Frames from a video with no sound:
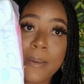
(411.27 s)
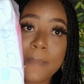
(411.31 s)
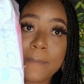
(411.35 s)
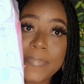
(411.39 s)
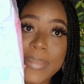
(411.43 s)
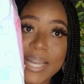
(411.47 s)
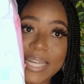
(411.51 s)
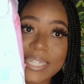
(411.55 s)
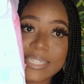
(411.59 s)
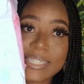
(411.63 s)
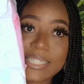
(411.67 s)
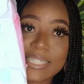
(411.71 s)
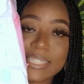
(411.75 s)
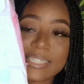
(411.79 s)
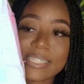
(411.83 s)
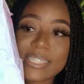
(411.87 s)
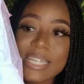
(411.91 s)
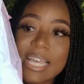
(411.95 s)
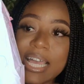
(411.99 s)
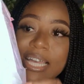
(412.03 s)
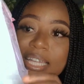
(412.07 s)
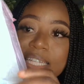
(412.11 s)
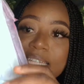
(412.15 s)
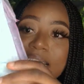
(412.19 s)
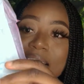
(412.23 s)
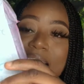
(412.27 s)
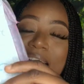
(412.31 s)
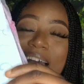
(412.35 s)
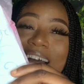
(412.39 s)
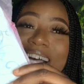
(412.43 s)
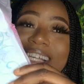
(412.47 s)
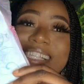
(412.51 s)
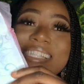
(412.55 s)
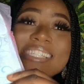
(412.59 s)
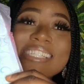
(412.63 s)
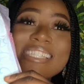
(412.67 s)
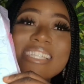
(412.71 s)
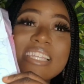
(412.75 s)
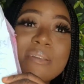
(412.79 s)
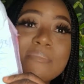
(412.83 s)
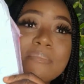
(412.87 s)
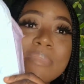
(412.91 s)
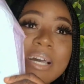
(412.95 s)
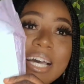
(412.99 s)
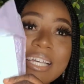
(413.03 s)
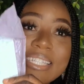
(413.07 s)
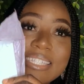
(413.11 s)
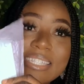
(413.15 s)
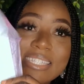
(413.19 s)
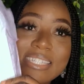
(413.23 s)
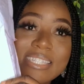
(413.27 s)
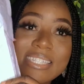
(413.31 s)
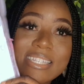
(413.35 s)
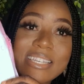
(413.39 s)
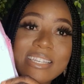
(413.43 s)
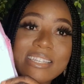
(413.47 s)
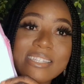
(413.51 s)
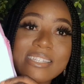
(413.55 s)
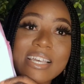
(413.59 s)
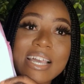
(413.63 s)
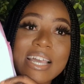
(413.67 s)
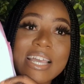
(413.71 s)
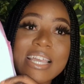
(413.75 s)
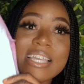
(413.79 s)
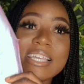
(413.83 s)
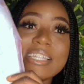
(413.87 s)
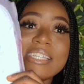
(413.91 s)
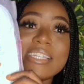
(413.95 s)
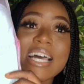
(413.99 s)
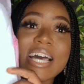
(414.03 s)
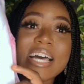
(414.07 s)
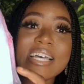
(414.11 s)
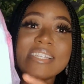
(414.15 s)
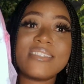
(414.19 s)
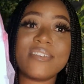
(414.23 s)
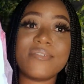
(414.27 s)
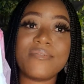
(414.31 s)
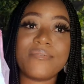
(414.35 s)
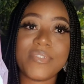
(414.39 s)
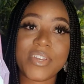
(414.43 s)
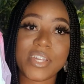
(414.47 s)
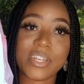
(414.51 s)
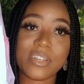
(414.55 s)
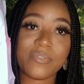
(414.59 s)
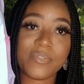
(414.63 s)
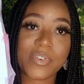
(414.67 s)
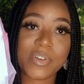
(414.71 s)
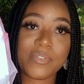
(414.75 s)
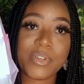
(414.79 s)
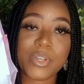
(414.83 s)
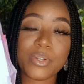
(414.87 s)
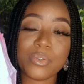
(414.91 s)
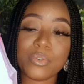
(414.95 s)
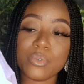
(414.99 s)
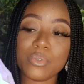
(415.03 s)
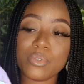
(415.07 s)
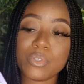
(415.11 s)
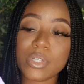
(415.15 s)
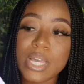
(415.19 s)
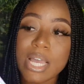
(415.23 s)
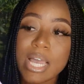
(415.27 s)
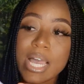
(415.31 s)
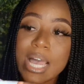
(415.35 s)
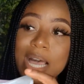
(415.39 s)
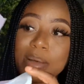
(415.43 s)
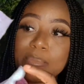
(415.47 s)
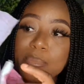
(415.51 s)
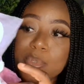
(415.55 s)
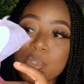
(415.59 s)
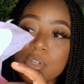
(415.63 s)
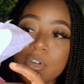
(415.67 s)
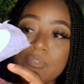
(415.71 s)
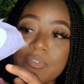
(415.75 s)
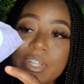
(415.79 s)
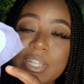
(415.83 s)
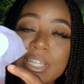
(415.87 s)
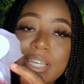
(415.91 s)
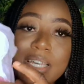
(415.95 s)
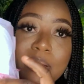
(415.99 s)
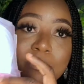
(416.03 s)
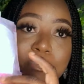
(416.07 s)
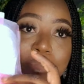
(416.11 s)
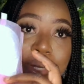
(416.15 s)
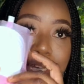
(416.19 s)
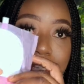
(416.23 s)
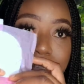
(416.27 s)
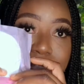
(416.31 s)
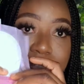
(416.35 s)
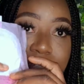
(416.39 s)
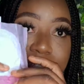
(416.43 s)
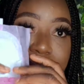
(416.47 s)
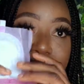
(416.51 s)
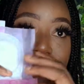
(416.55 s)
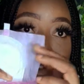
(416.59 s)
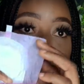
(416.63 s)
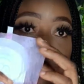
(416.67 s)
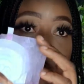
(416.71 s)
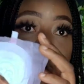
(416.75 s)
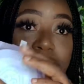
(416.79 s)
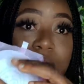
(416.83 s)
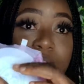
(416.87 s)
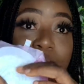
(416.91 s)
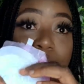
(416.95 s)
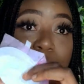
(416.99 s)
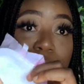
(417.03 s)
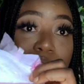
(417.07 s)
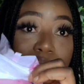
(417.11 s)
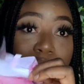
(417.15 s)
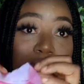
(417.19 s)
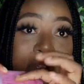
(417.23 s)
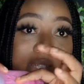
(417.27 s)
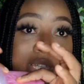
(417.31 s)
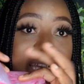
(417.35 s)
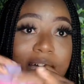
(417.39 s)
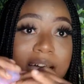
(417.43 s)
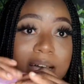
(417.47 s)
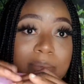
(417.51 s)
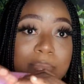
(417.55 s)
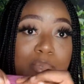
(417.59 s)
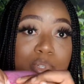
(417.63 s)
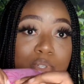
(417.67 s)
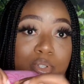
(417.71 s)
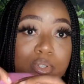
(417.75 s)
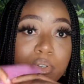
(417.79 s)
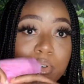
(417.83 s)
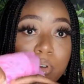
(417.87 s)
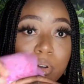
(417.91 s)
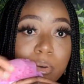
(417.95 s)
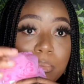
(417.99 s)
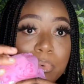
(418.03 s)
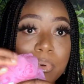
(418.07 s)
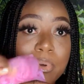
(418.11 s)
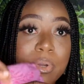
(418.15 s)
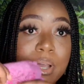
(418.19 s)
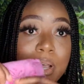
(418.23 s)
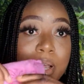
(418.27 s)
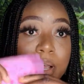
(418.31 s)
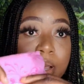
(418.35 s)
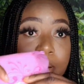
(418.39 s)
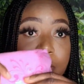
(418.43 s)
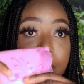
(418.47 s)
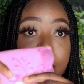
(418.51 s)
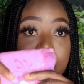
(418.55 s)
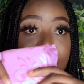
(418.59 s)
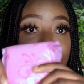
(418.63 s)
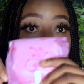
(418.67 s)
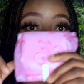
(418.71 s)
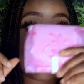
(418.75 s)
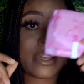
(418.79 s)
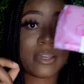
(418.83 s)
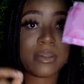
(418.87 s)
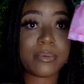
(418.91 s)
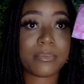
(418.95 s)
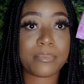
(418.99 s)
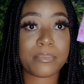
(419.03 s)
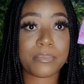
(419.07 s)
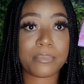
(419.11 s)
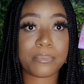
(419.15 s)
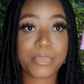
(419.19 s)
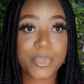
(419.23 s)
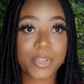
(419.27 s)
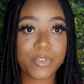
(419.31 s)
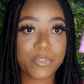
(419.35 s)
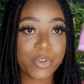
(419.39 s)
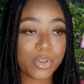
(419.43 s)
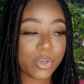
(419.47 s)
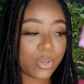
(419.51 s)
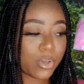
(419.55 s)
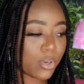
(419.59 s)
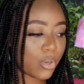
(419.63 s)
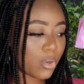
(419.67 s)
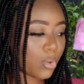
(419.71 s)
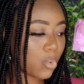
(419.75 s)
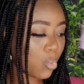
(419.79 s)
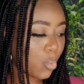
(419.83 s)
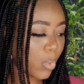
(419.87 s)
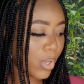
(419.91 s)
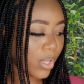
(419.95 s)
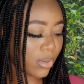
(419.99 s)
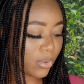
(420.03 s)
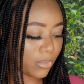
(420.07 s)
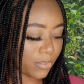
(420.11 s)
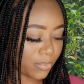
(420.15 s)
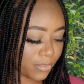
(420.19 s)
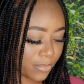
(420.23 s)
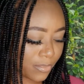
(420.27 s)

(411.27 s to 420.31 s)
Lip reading: panties, and as slim as it is, it has a very, very good absorbing capacity, so it does absorb my period well.